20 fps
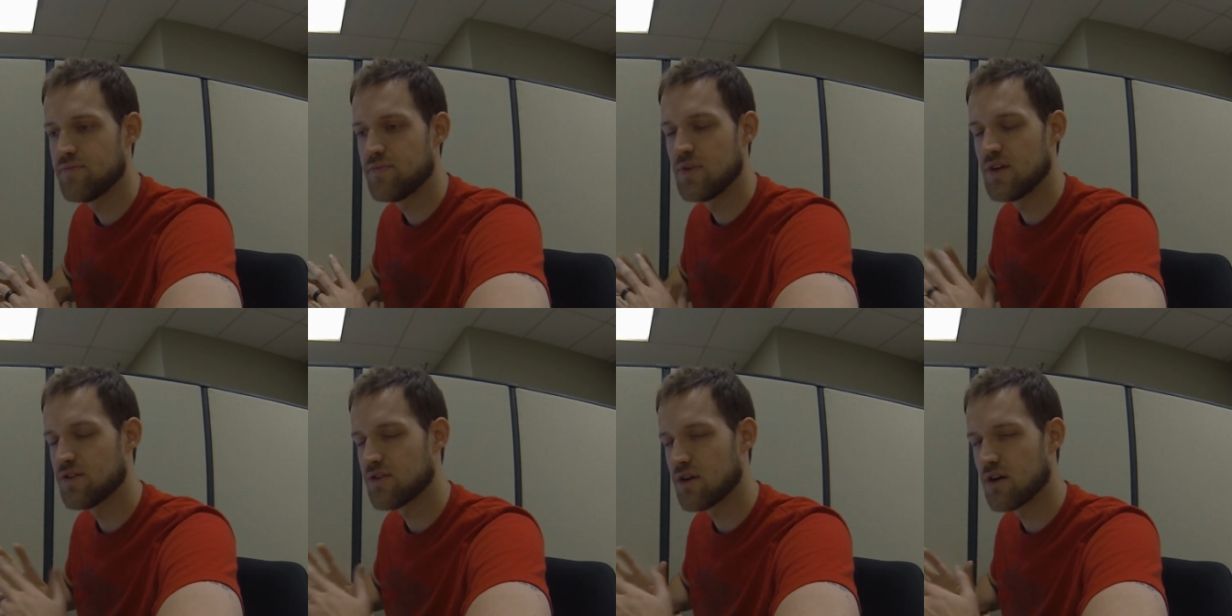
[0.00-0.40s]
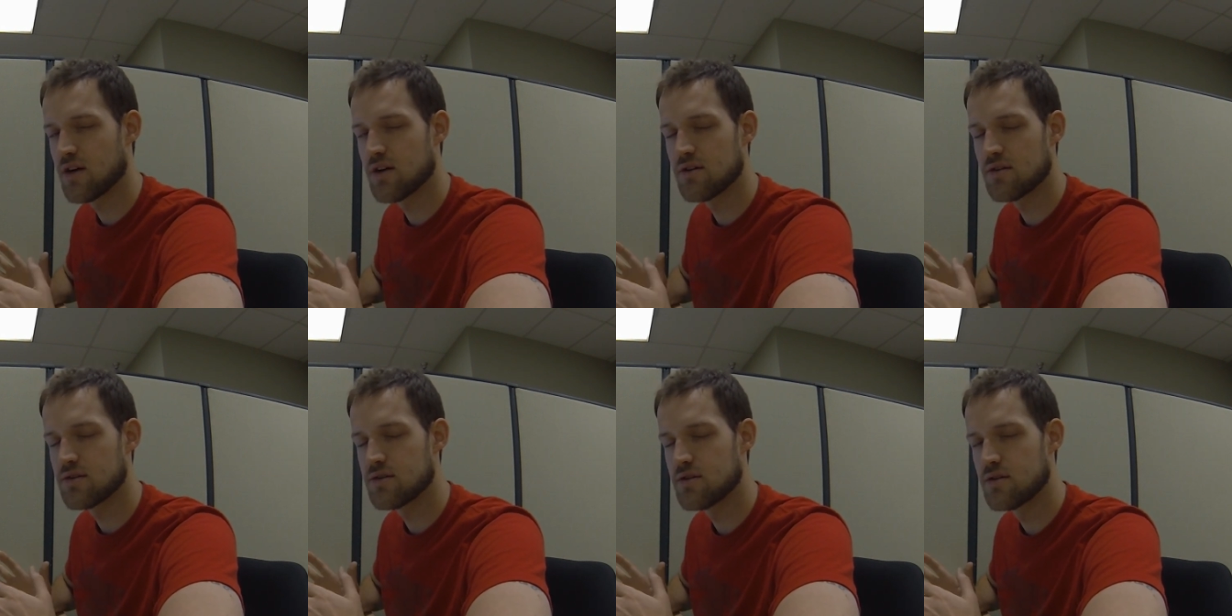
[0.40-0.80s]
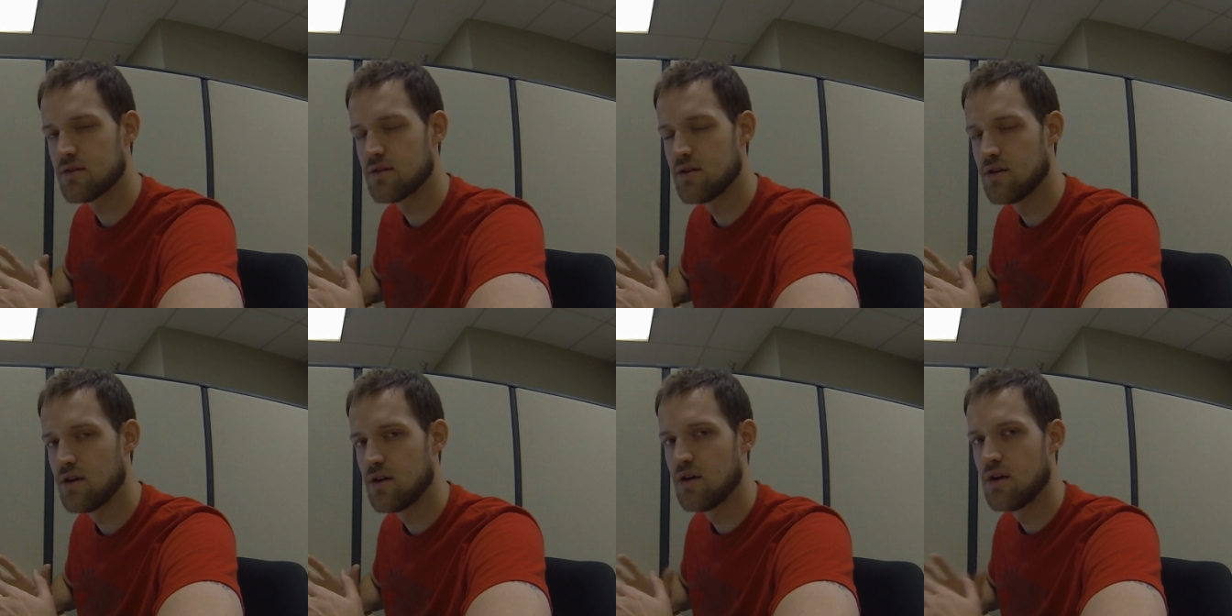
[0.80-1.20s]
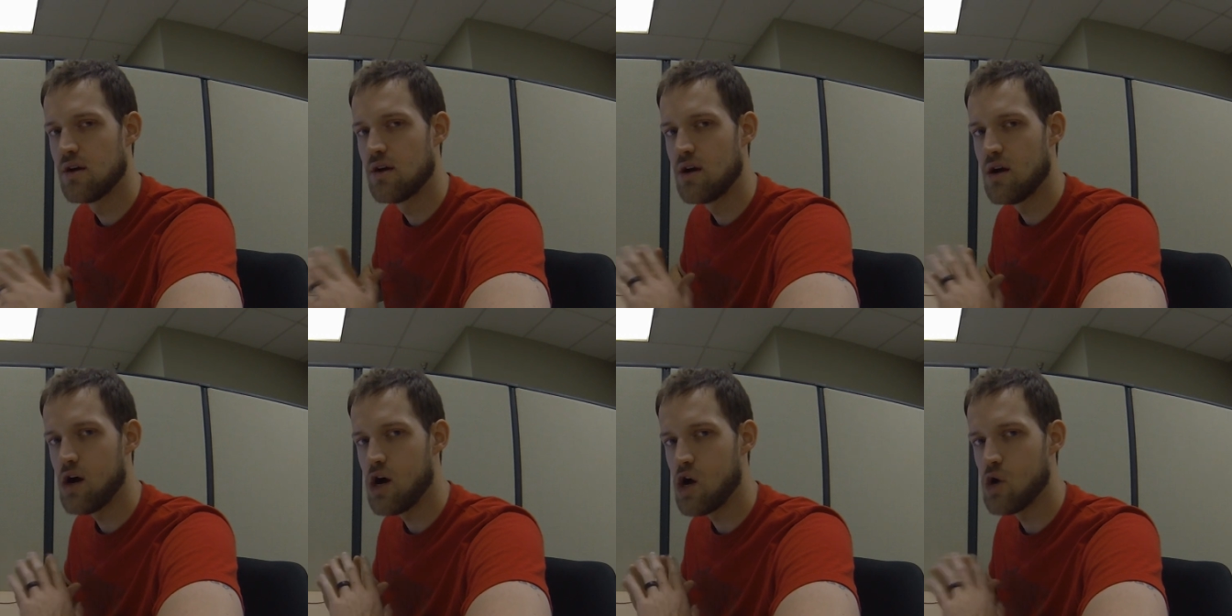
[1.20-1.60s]
His car's
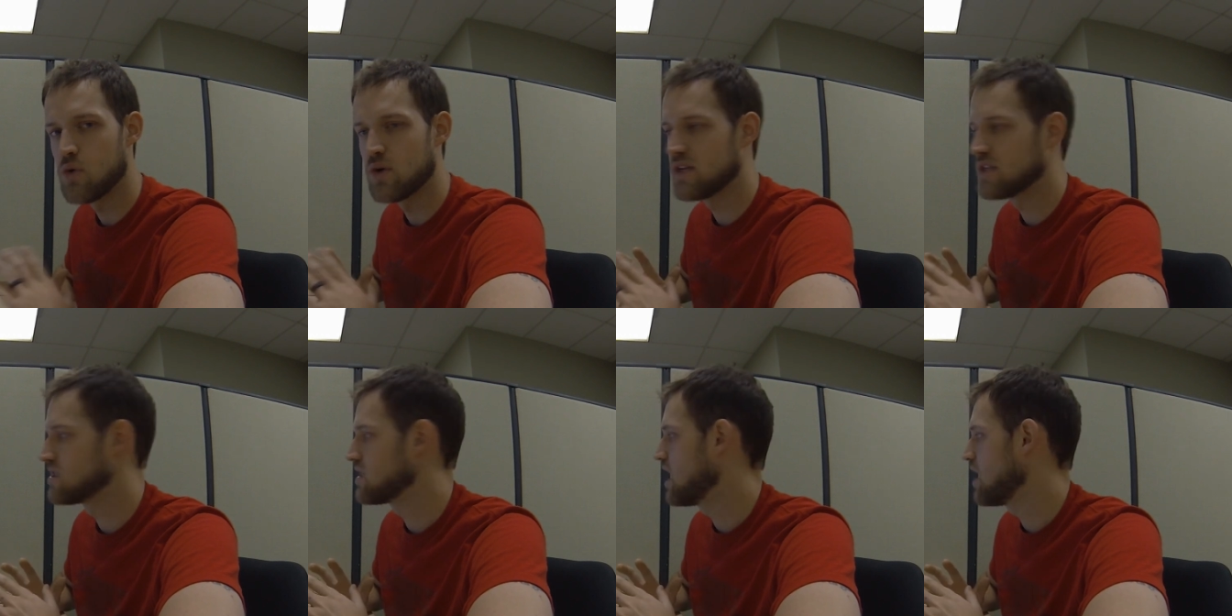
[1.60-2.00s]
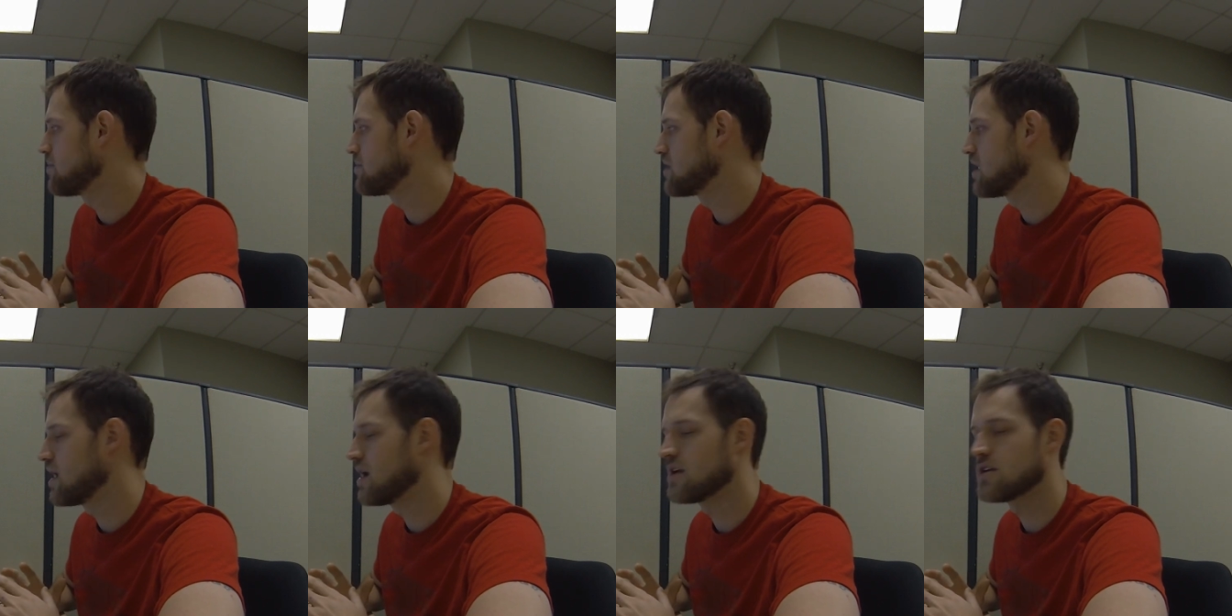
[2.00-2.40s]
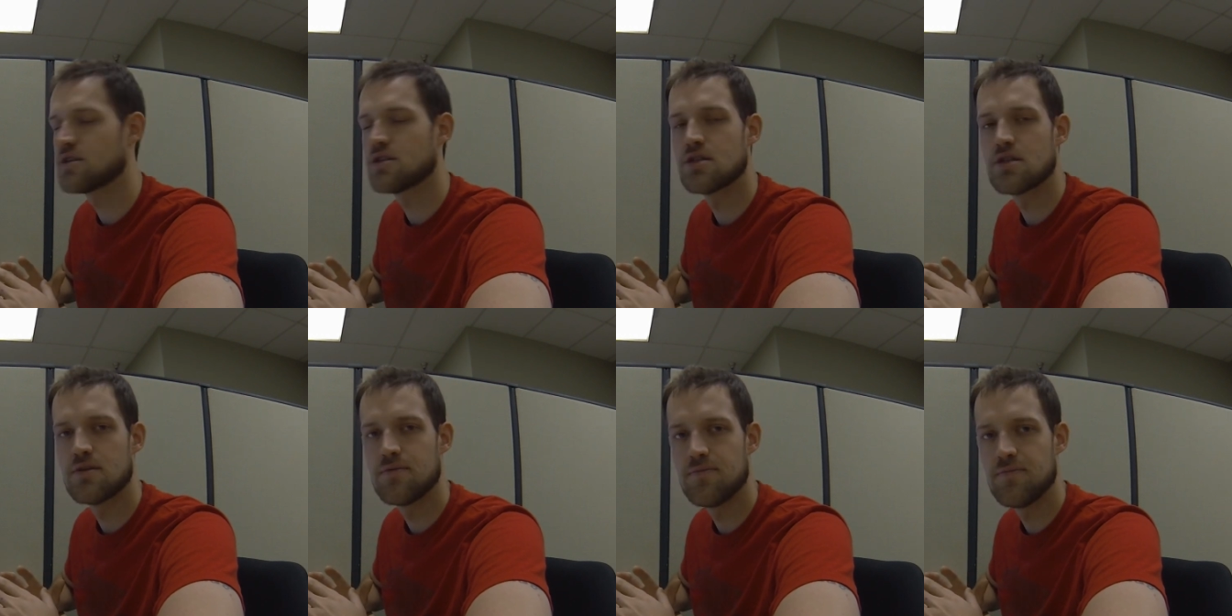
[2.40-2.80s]
always top notch.